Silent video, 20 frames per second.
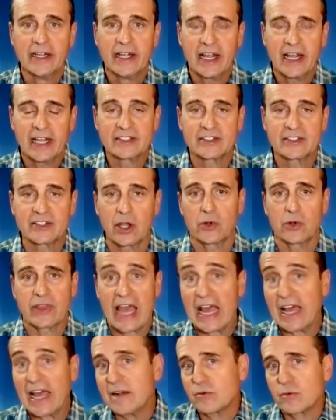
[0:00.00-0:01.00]
And so
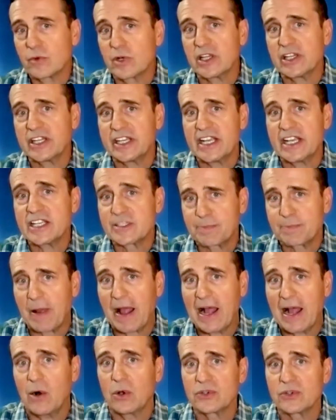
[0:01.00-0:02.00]
that really is
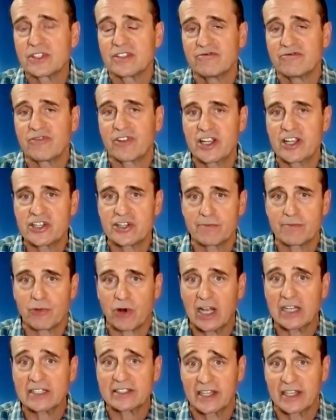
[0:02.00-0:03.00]
Powell's inflation
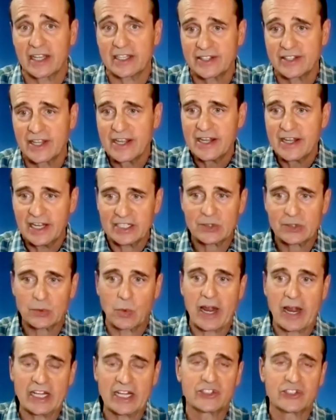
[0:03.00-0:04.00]
process. It's
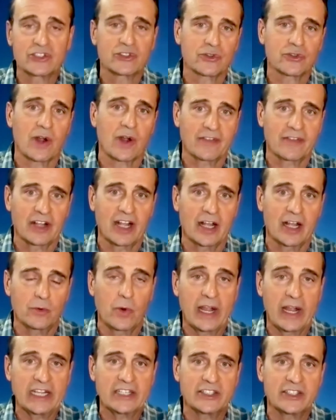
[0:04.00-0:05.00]
driving up
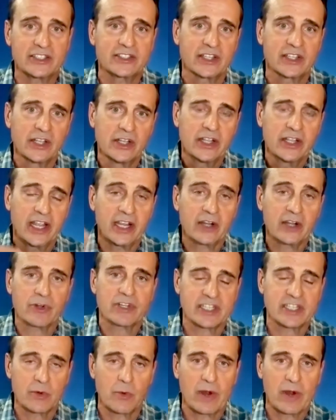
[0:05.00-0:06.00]
wages,
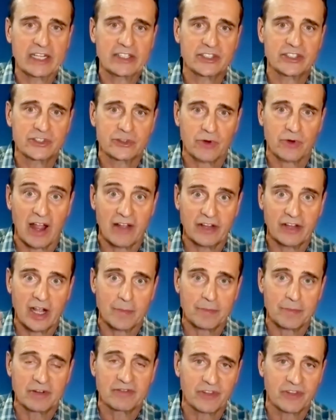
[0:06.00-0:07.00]
increasing wages, driving
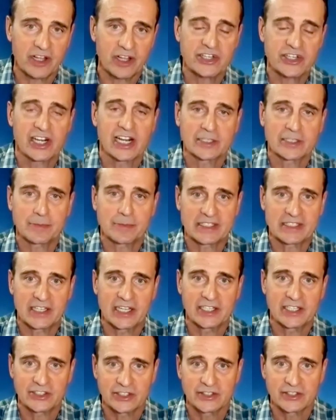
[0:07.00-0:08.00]
up inflation
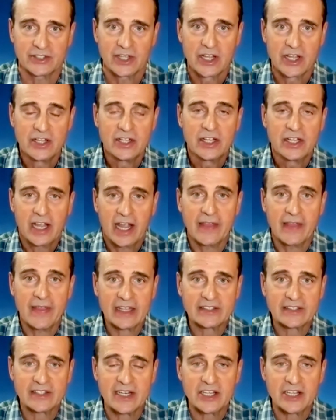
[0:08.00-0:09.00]
expectations. And
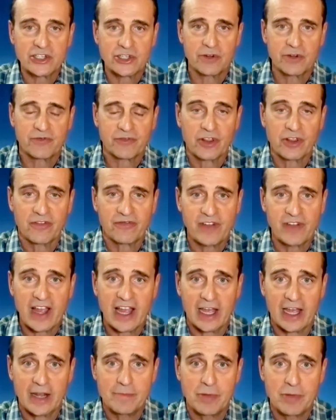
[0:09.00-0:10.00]
that's an issue for the
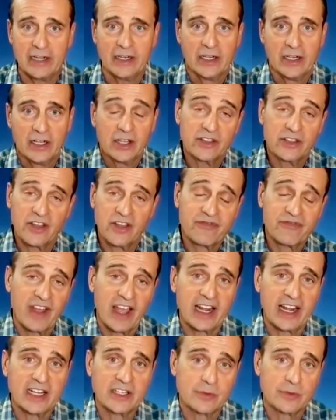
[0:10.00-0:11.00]
Fed, but the
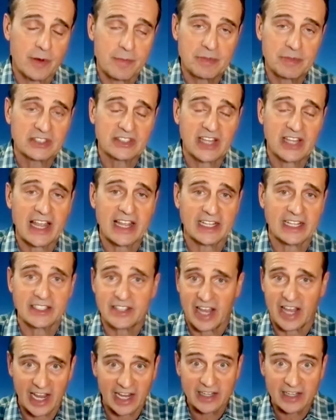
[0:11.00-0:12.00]
Fed, as we've been saying, is
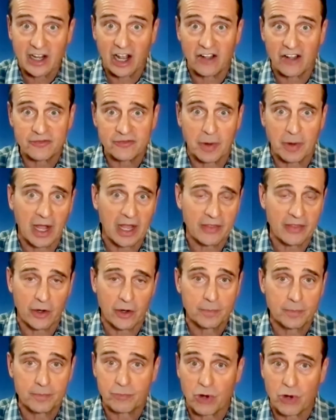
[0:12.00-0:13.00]
handcuffed by their
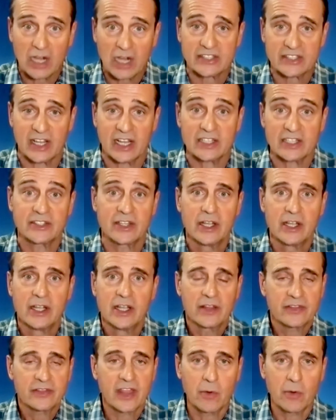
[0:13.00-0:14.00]
process.
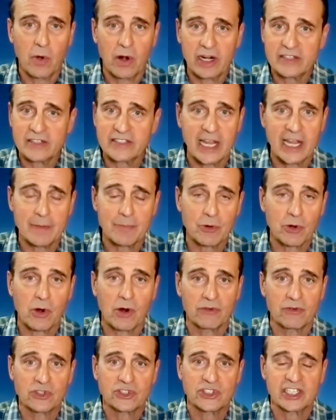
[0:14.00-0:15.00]
They want to taper
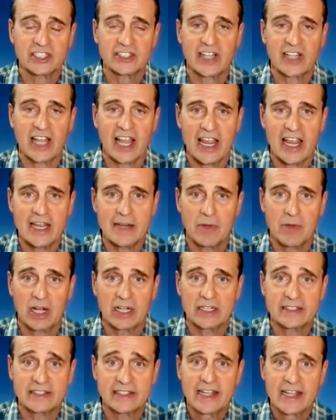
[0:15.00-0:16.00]
over 6 to 8
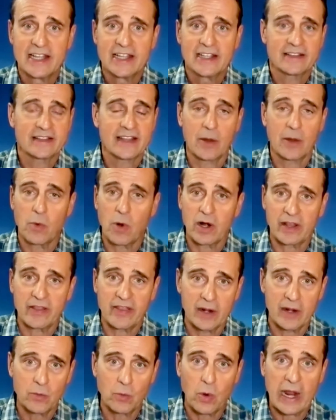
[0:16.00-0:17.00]
months. They want to
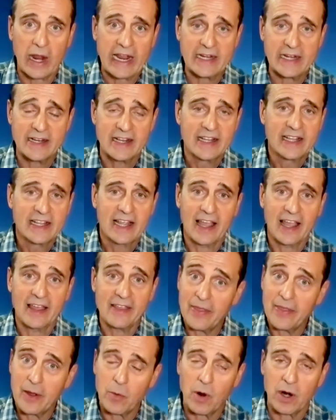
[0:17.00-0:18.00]
then wait, and
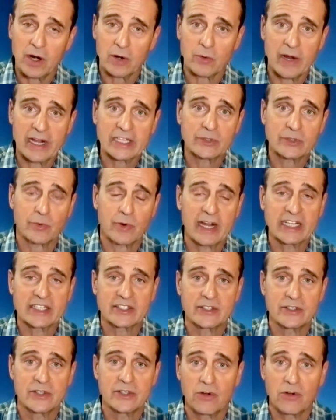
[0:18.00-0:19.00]
then they want to raise
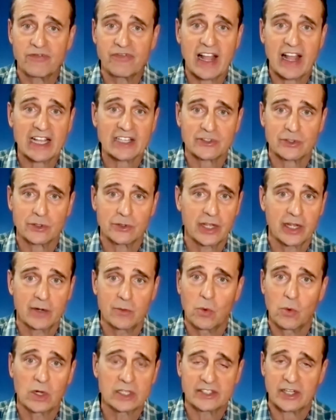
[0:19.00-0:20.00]
rates no faster than
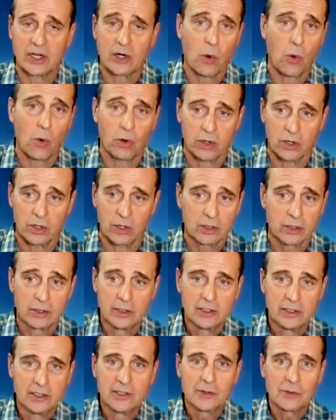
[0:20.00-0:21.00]
once a quarter
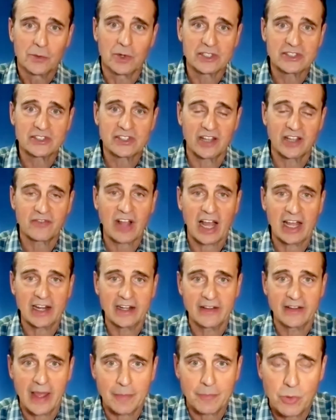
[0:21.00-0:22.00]
once they've gotten to
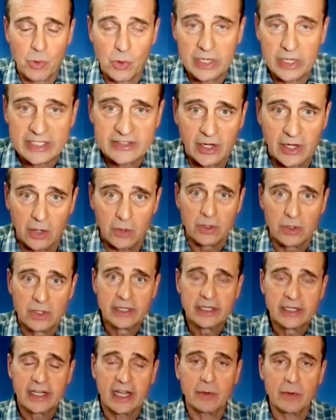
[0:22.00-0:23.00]
that point. So
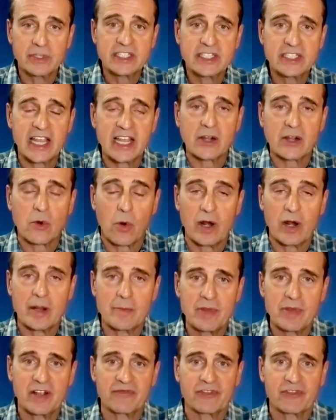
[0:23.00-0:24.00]
it would take quite a
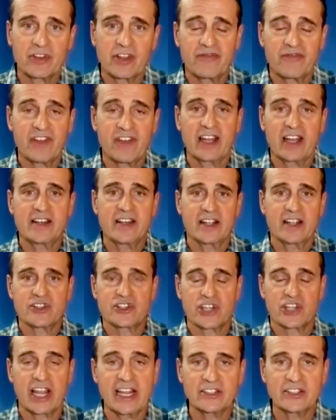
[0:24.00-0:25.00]
bit for the Fed to
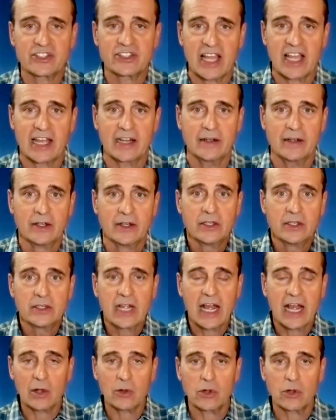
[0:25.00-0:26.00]
change that
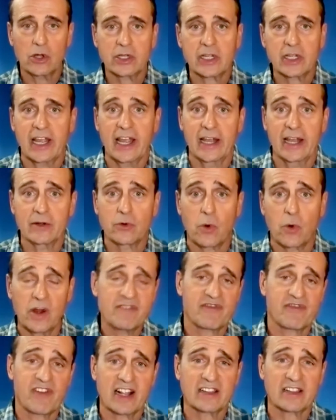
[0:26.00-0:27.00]
outlook. And quite
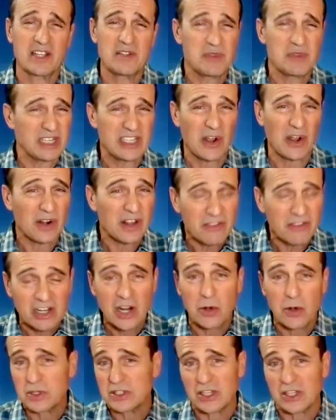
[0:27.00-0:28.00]
frankly, we don't even
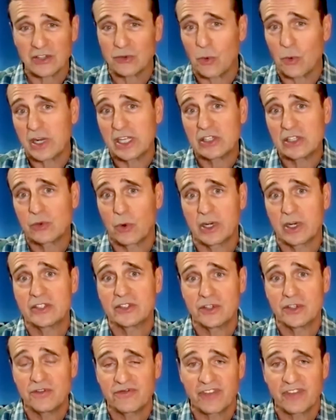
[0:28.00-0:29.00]
know what the
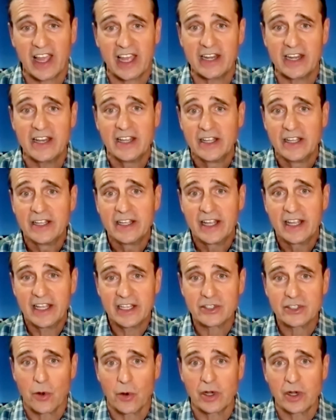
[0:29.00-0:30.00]
2022 Fed is
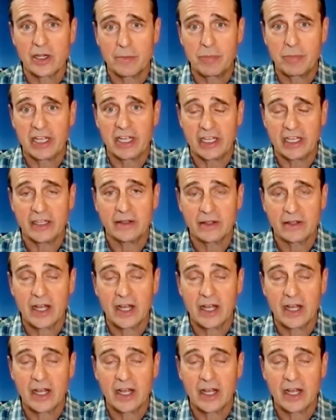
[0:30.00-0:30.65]
going to be.